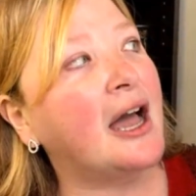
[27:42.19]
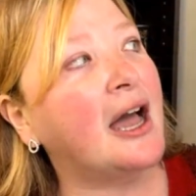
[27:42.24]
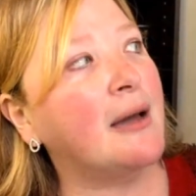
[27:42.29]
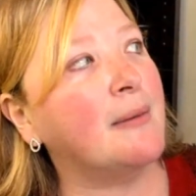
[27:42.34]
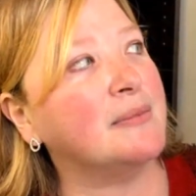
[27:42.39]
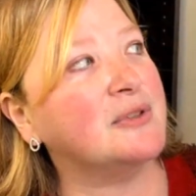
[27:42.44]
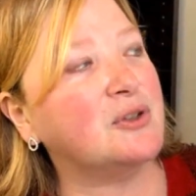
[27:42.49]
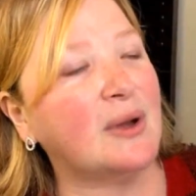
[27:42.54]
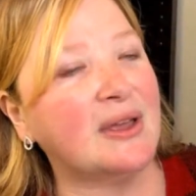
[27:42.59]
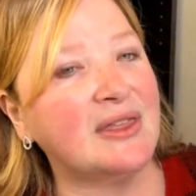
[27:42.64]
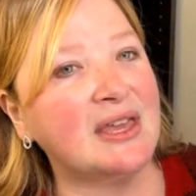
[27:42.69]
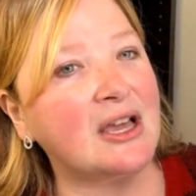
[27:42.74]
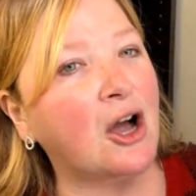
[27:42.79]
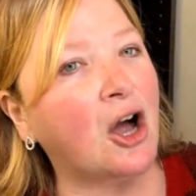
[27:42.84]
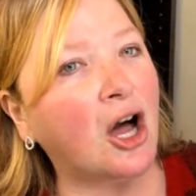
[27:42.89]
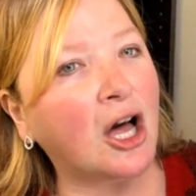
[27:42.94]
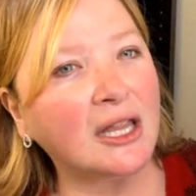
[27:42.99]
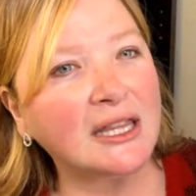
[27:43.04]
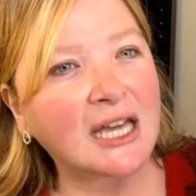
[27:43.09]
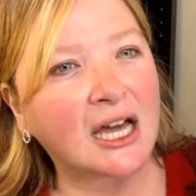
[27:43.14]
So I think
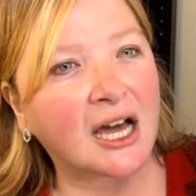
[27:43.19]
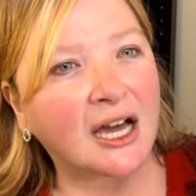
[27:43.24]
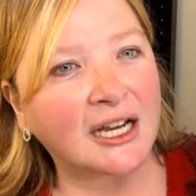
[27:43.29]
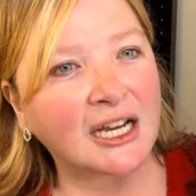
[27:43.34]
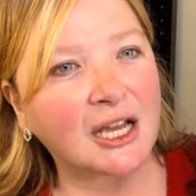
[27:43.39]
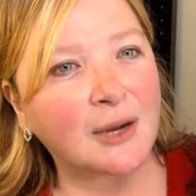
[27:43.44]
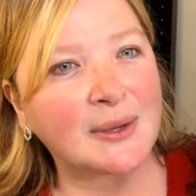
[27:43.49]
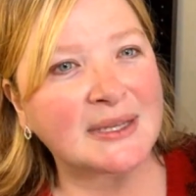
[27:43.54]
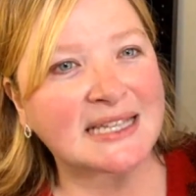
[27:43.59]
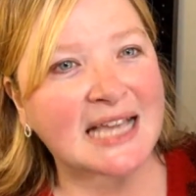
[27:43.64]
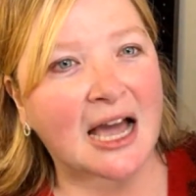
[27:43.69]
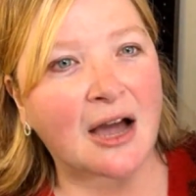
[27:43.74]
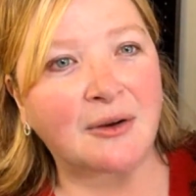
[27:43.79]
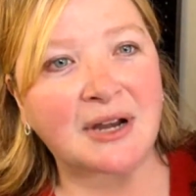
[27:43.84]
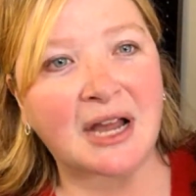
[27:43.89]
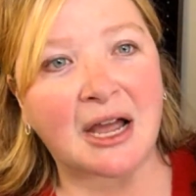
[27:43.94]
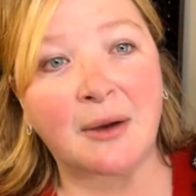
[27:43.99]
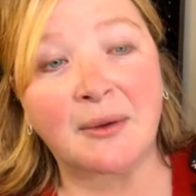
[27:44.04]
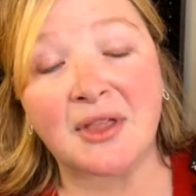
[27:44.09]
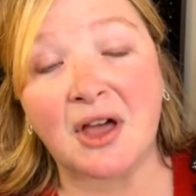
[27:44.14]
all the audio is out
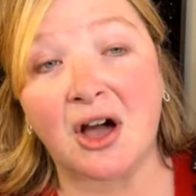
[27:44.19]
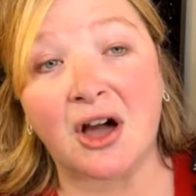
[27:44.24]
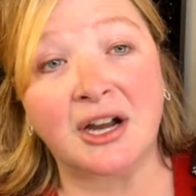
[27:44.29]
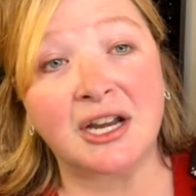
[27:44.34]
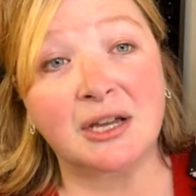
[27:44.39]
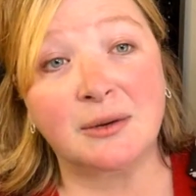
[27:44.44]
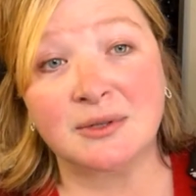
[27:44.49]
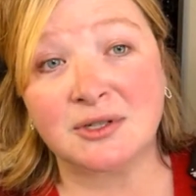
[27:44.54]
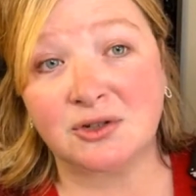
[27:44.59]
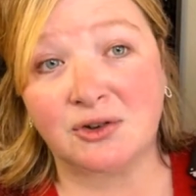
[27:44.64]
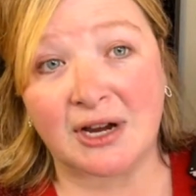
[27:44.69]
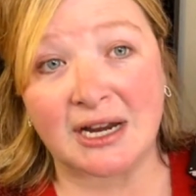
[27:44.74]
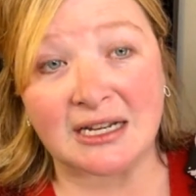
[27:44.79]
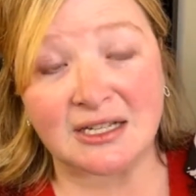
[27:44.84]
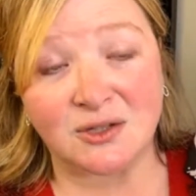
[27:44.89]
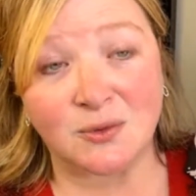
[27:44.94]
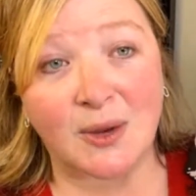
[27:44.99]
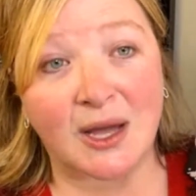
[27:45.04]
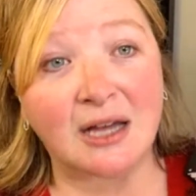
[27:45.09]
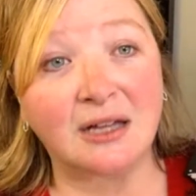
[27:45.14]
now, and the audio is great as
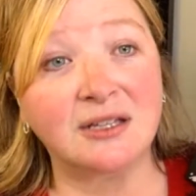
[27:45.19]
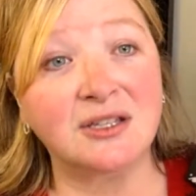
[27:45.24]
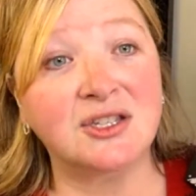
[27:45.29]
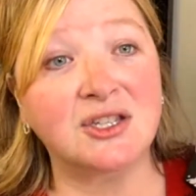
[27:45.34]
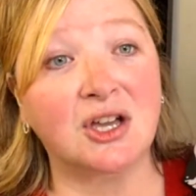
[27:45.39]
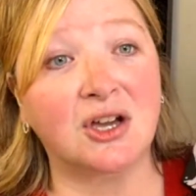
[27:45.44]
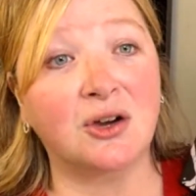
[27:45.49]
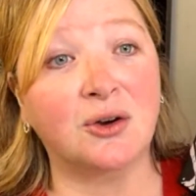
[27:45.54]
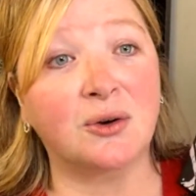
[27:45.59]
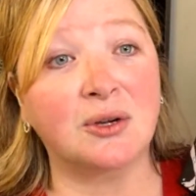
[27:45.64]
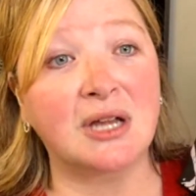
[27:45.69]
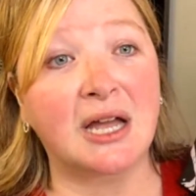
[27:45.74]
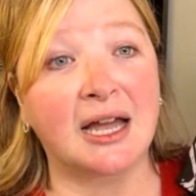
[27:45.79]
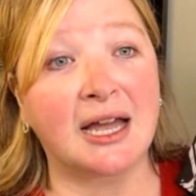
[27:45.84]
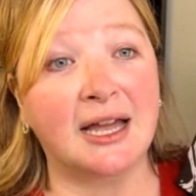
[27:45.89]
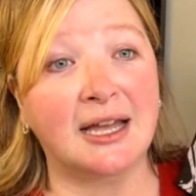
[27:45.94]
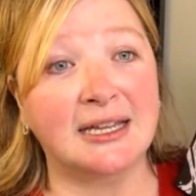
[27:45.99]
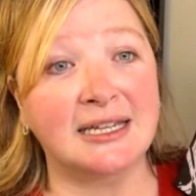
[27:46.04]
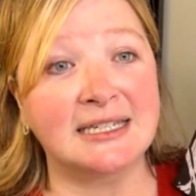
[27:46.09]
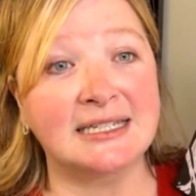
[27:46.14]
well. So
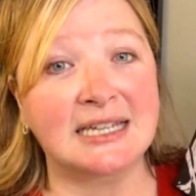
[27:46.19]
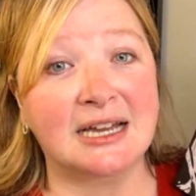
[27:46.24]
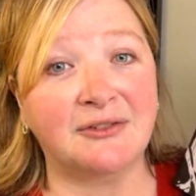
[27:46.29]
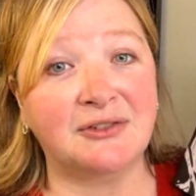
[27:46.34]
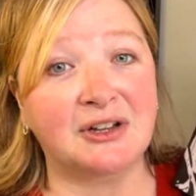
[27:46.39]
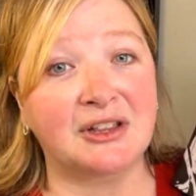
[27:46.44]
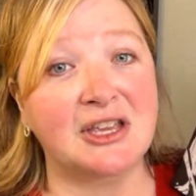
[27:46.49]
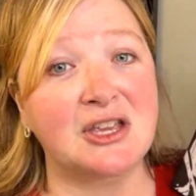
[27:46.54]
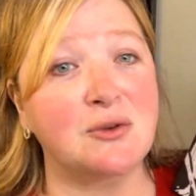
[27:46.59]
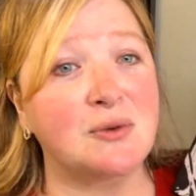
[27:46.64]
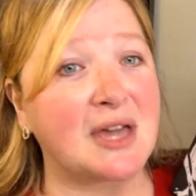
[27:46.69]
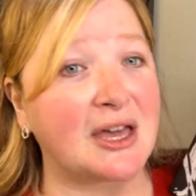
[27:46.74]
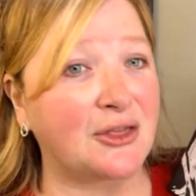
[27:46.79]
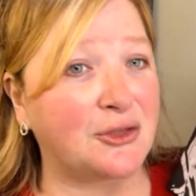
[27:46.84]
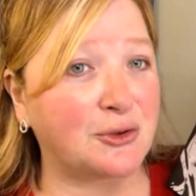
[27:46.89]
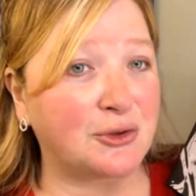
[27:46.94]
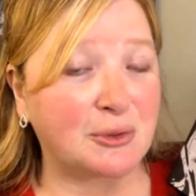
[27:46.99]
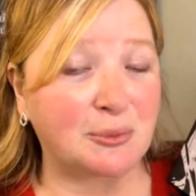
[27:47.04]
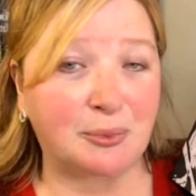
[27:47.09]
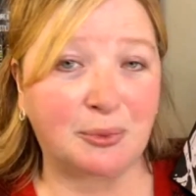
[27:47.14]
definitely you get
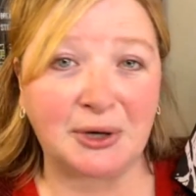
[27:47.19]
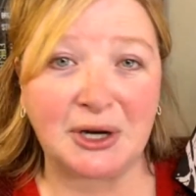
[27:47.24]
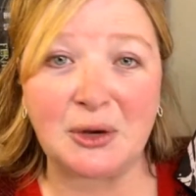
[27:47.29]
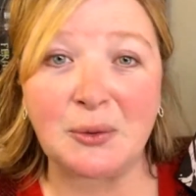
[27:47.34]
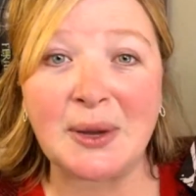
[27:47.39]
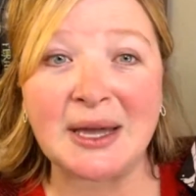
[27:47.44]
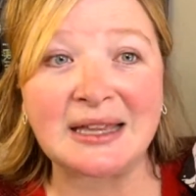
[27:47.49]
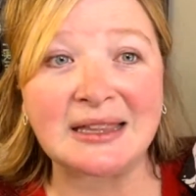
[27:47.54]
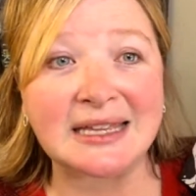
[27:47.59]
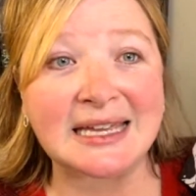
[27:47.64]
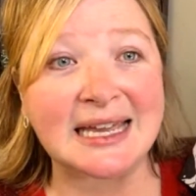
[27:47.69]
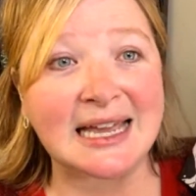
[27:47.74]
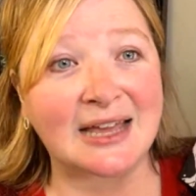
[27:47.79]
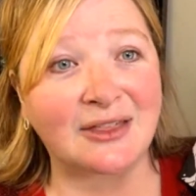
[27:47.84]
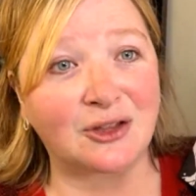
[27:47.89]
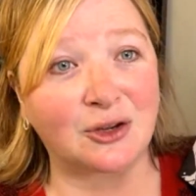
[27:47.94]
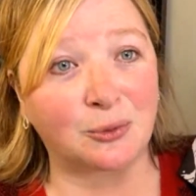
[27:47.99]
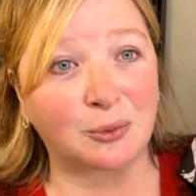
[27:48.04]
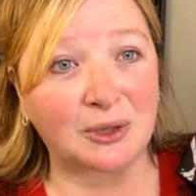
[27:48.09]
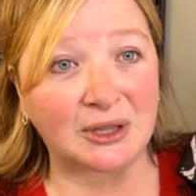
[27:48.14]
through them pretty quickly, and
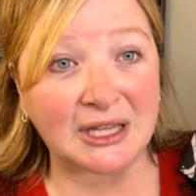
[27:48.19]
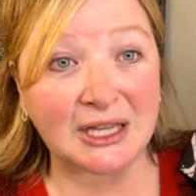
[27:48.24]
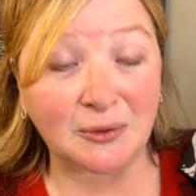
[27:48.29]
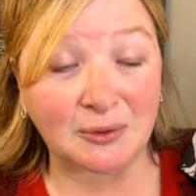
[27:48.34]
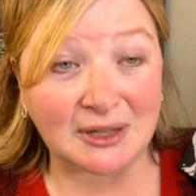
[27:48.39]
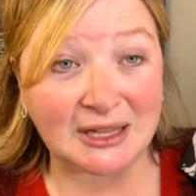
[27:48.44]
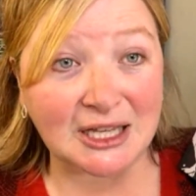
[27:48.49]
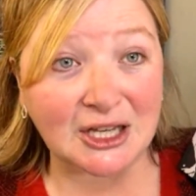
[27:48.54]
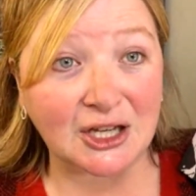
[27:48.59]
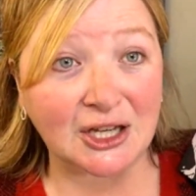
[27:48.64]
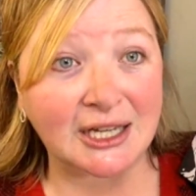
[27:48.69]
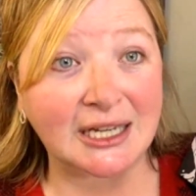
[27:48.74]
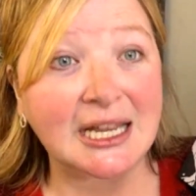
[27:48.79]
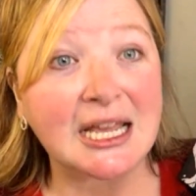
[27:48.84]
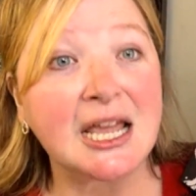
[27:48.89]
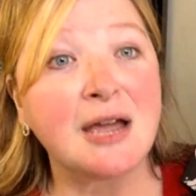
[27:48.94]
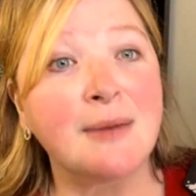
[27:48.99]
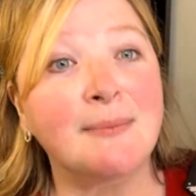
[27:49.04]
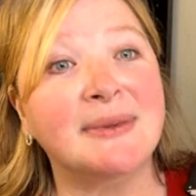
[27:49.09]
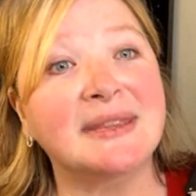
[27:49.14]
they're really, really good.
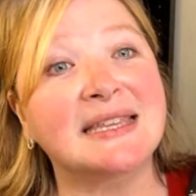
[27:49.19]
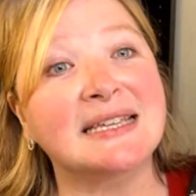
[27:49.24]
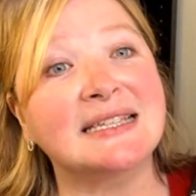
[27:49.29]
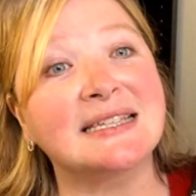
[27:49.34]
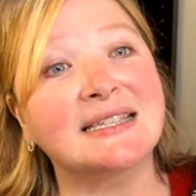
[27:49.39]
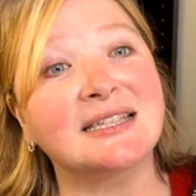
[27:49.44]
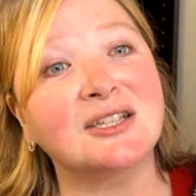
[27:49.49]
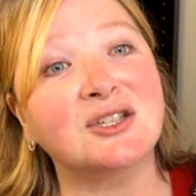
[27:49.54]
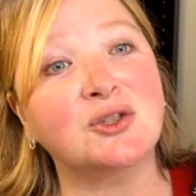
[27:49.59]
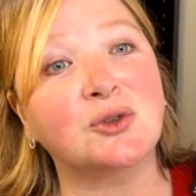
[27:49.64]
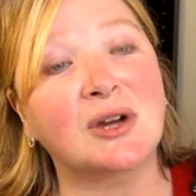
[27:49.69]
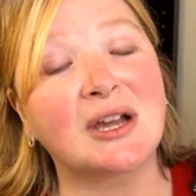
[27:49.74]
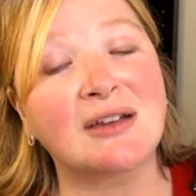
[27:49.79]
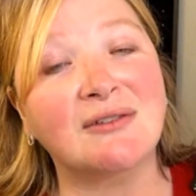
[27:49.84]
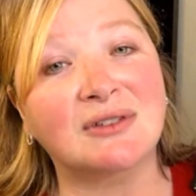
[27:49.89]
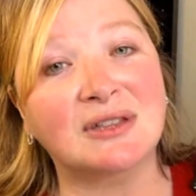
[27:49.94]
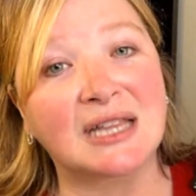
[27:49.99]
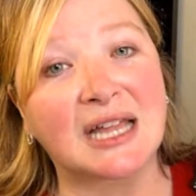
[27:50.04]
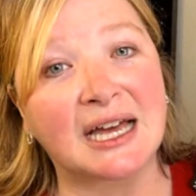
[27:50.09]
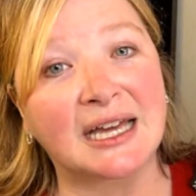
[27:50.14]
But this is the story of
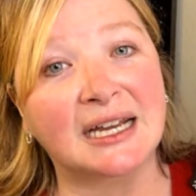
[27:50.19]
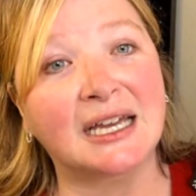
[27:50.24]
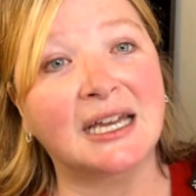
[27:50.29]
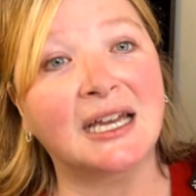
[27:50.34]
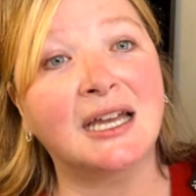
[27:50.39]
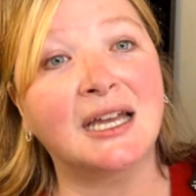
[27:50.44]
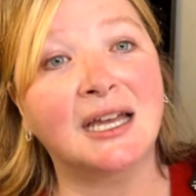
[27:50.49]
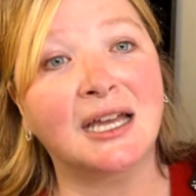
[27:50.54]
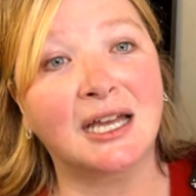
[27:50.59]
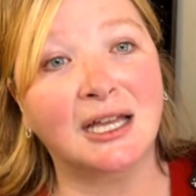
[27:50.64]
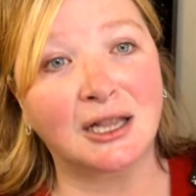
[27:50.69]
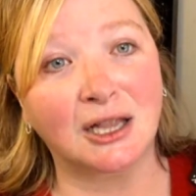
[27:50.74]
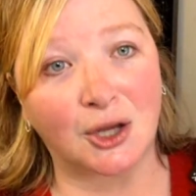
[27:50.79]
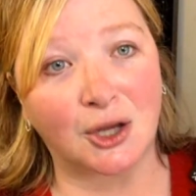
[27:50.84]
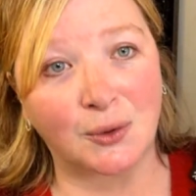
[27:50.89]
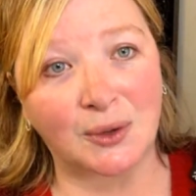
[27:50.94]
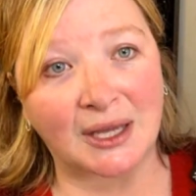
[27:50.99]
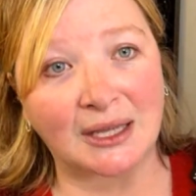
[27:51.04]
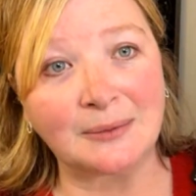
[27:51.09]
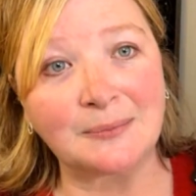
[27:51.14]
Lana and
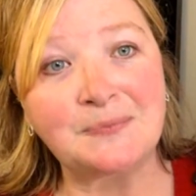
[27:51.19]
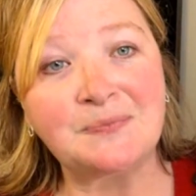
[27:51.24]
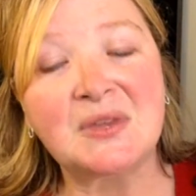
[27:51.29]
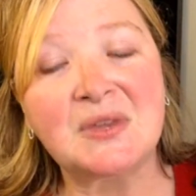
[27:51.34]
Logan.